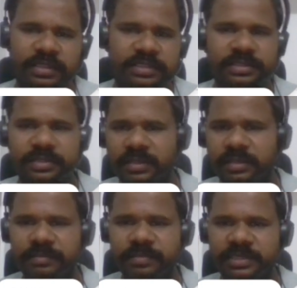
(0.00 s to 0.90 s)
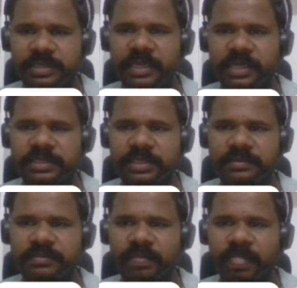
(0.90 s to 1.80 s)
this
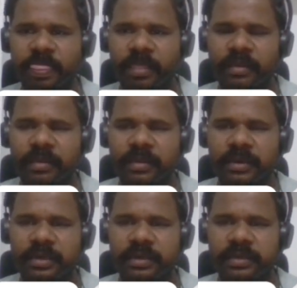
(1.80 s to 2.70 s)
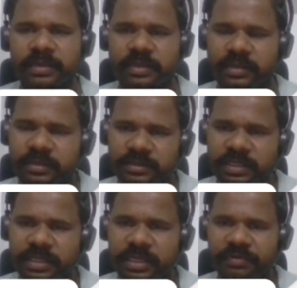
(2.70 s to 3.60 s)
personalization, and
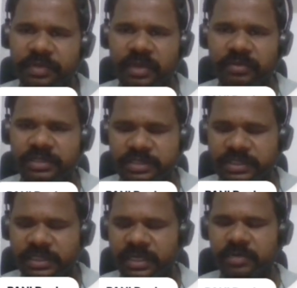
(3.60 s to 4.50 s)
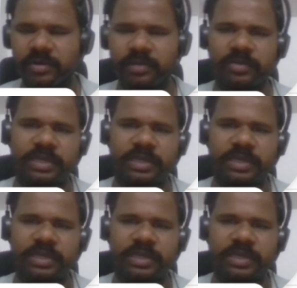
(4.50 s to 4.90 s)
here we have this generate column.